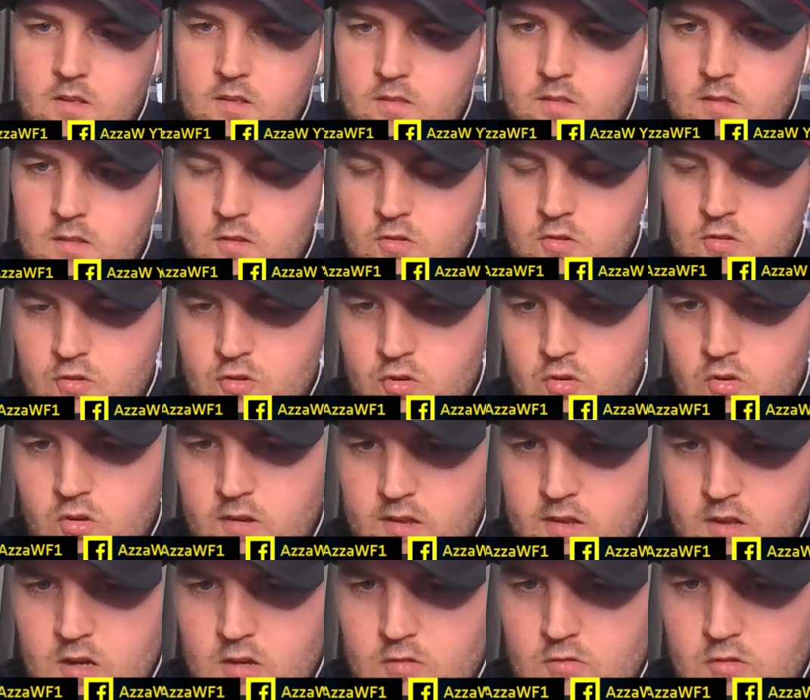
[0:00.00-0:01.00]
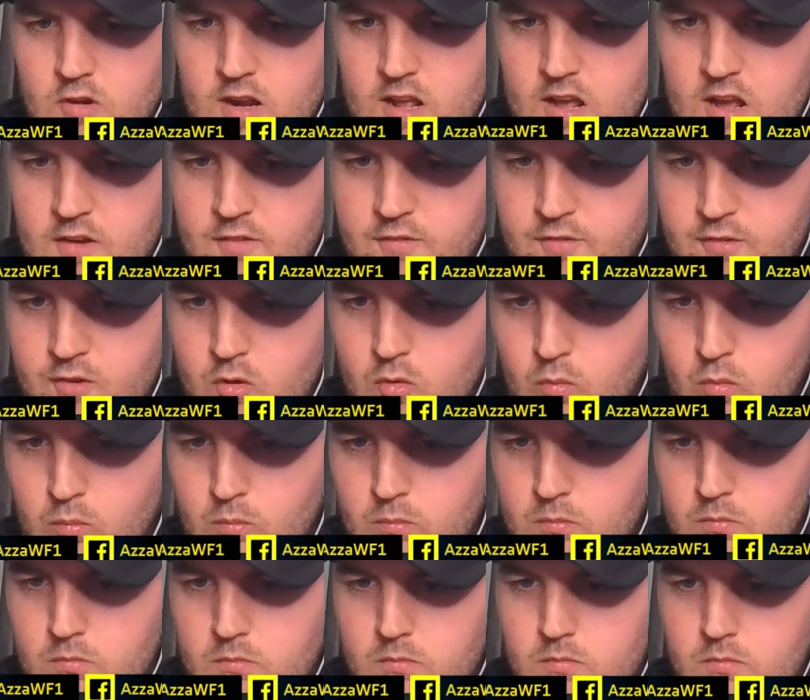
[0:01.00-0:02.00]
He's surely going to run out of fuel.
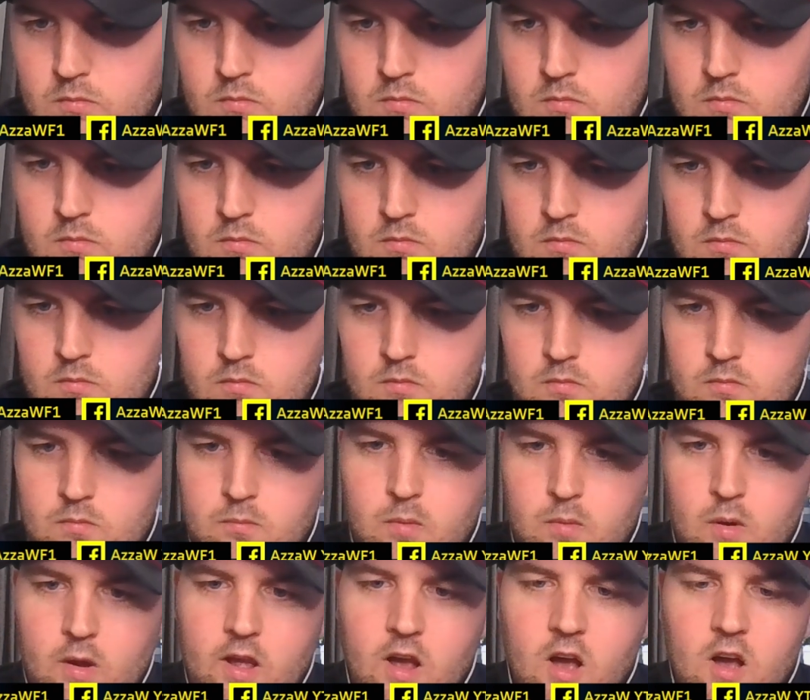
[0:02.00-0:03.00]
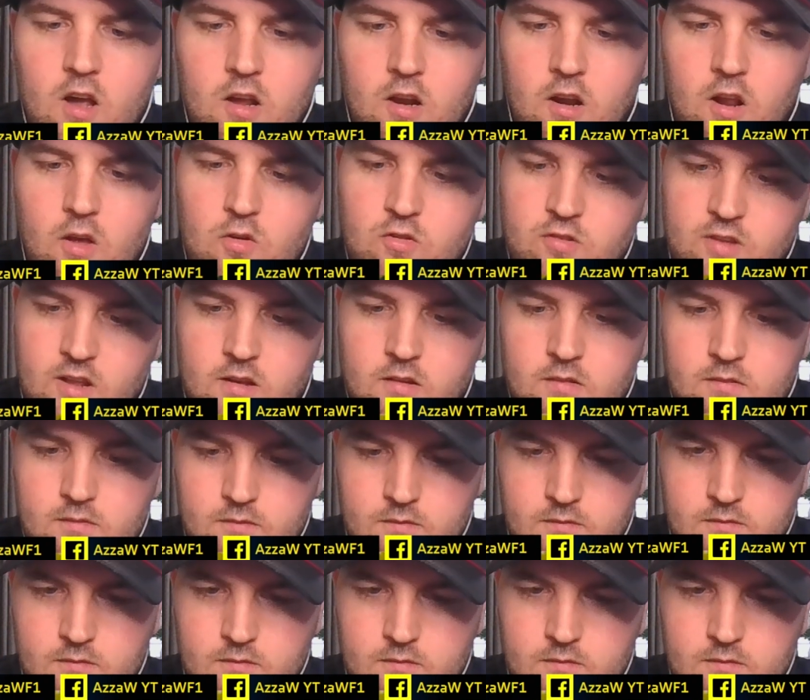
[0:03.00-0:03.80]
We are closing.